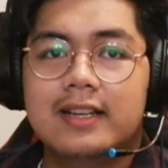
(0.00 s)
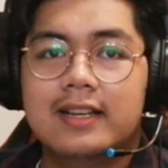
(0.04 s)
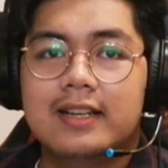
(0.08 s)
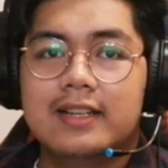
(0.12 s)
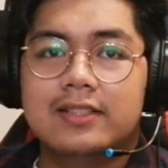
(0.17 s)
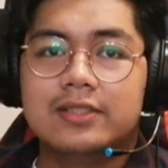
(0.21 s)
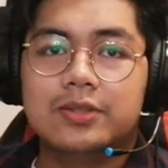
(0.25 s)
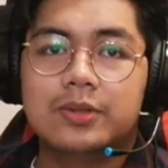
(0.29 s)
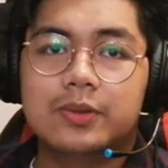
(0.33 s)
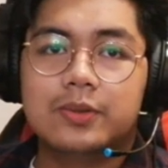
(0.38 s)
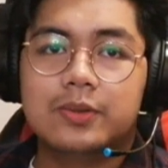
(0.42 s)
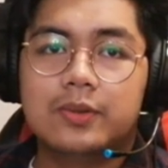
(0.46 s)

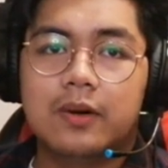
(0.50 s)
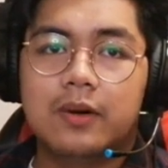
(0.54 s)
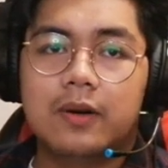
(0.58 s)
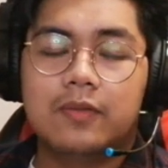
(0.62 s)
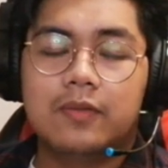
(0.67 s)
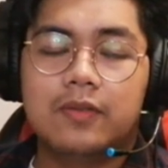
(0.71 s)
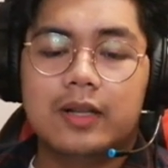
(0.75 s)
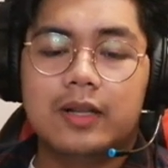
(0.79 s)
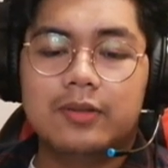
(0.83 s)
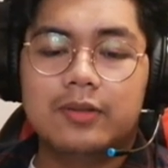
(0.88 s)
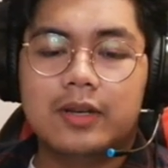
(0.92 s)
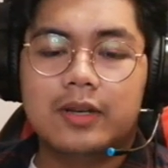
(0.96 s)
So
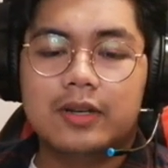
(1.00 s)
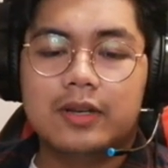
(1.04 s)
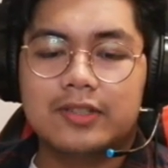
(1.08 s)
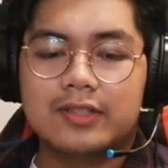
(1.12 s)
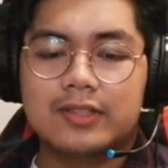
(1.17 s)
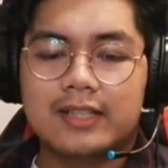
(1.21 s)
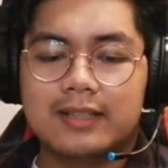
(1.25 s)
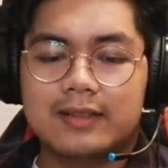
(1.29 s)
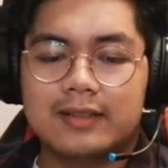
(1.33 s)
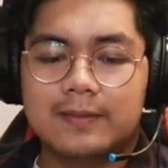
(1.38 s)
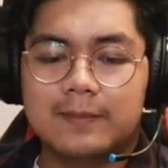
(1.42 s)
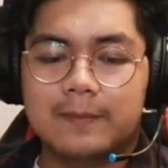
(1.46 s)
following on to
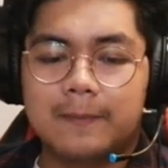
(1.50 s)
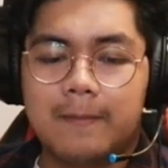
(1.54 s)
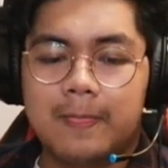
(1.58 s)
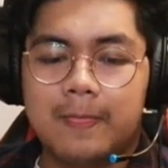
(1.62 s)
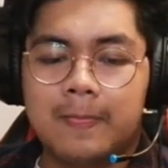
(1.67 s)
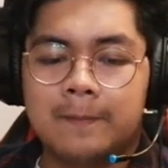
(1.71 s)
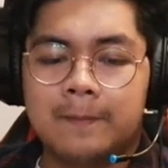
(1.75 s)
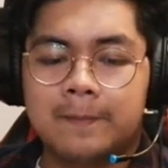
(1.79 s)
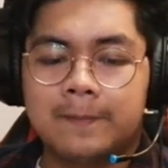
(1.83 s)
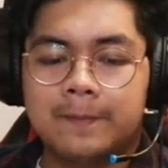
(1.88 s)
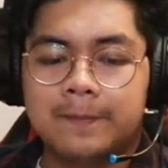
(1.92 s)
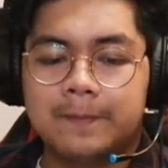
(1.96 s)
that,
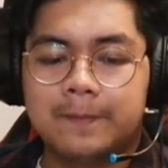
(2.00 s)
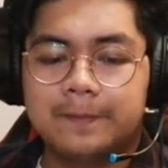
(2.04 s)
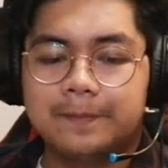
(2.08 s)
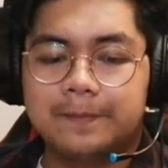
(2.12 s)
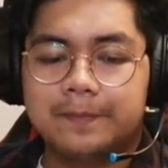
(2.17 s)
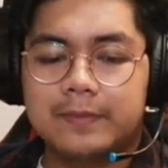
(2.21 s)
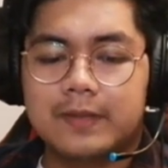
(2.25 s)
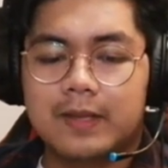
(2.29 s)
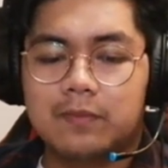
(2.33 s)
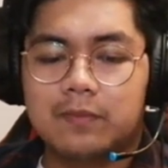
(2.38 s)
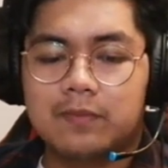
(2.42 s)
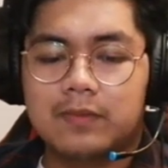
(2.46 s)
um,
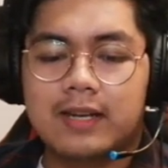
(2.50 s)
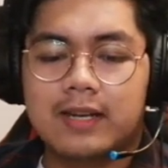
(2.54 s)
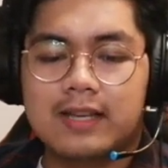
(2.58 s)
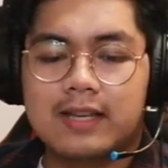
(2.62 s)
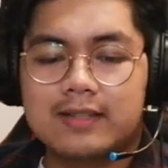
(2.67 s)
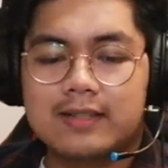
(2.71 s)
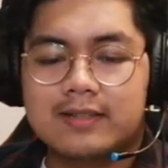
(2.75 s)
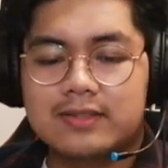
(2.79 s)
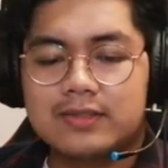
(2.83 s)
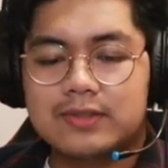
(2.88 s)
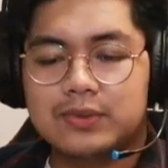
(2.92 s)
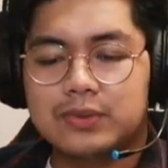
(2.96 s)
the
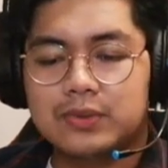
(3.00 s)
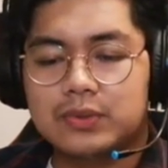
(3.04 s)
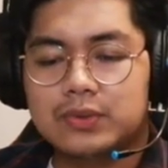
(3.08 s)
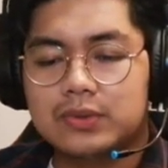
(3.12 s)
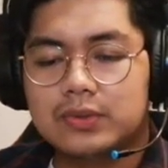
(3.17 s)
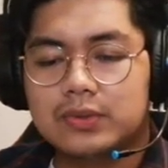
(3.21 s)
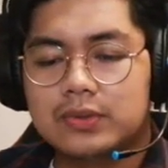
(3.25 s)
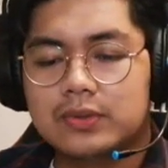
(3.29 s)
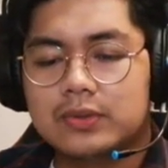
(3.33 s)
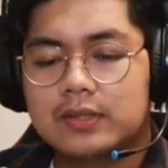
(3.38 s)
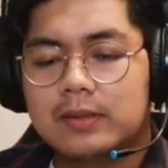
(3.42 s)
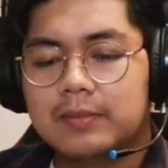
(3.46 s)
next two
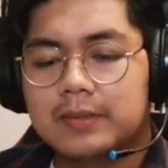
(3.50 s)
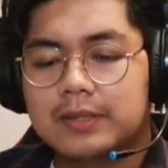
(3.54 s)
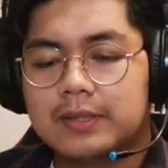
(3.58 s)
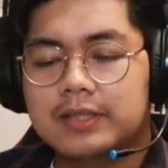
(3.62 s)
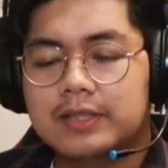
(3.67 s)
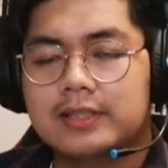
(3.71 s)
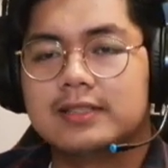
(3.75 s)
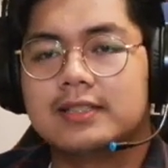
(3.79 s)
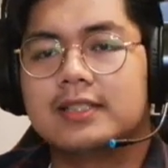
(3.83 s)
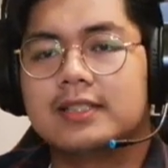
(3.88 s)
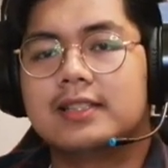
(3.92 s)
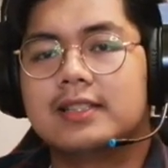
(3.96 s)

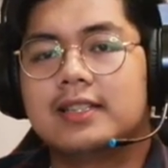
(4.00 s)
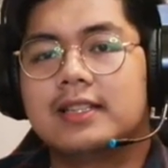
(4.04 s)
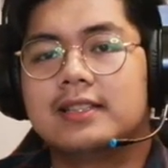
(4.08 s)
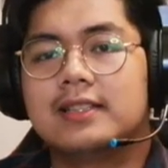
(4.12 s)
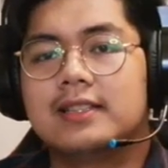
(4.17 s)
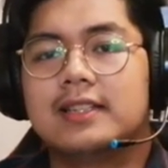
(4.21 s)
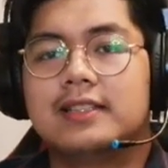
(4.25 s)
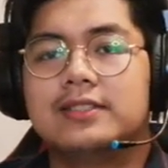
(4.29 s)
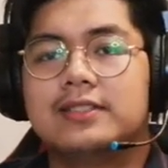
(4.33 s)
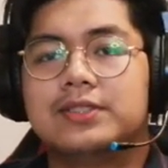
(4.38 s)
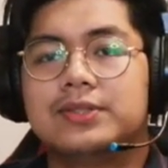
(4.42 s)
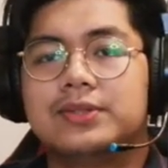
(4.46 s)
materials that I'd
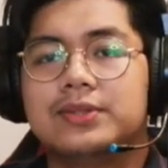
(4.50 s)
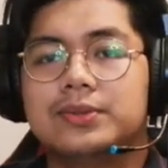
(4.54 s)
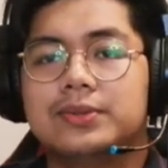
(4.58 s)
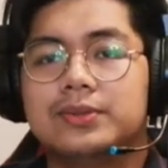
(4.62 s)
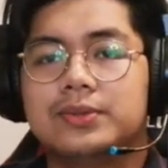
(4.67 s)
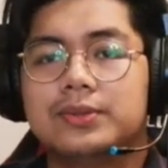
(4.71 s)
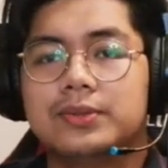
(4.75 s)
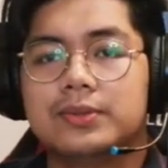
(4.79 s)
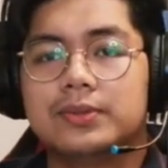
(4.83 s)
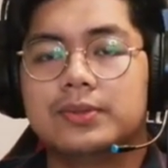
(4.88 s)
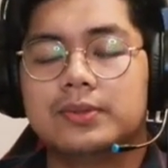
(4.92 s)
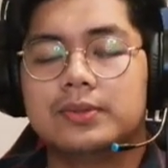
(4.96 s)
like
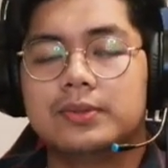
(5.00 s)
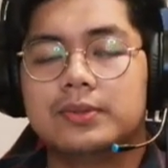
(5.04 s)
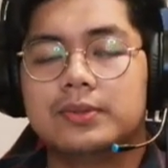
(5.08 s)
to